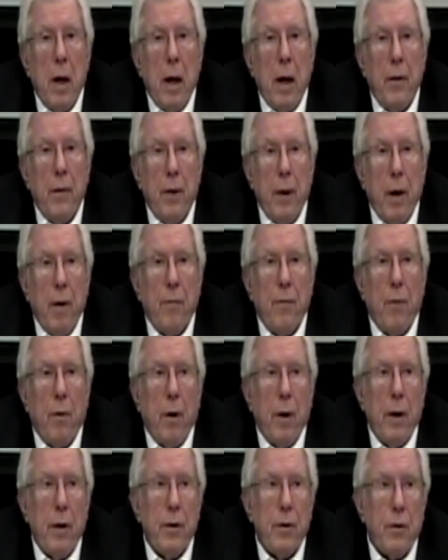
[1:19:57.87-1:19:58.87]
and
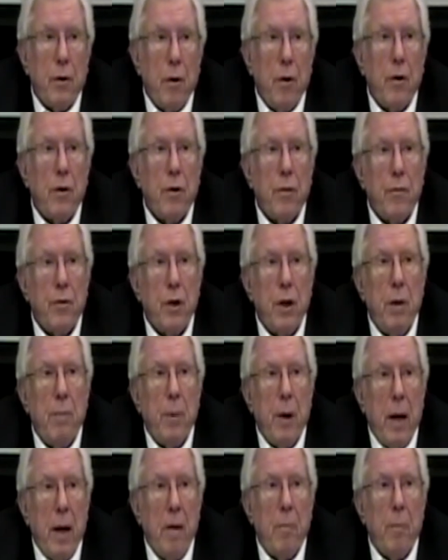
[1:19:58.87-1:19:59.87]
therefore in search of cheap
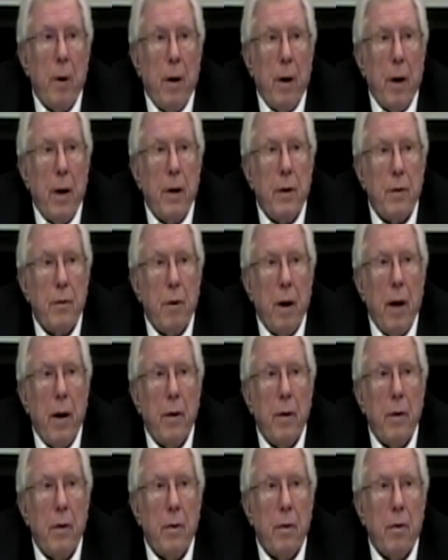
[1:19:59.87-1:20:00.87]
labor and so
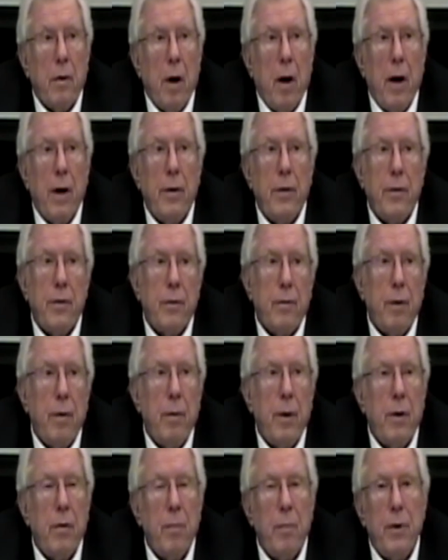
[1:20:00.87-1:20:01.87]
on, the car industry
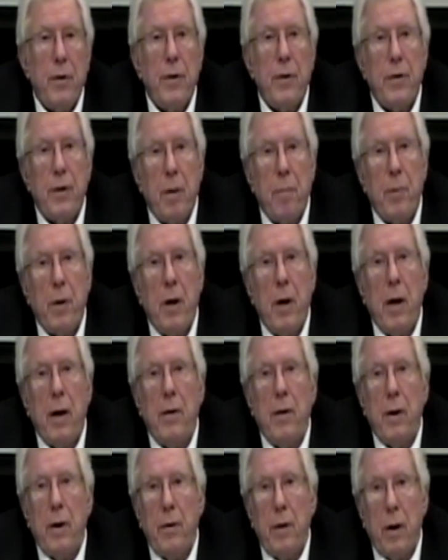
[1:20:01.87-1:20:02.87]
went to Mississippi
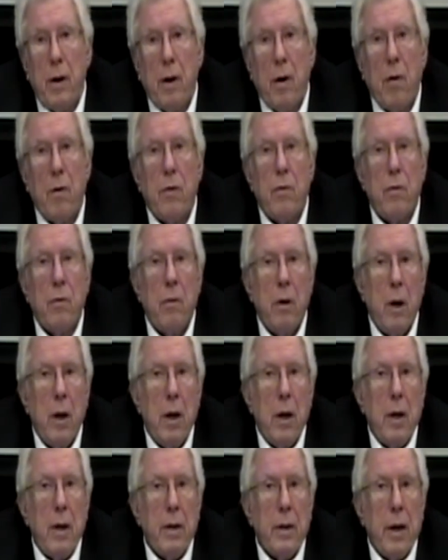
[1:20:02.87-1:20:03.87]
and then they go to
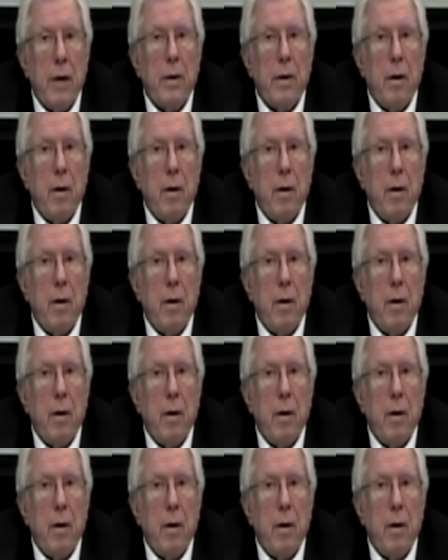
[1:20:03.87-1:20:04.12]
Central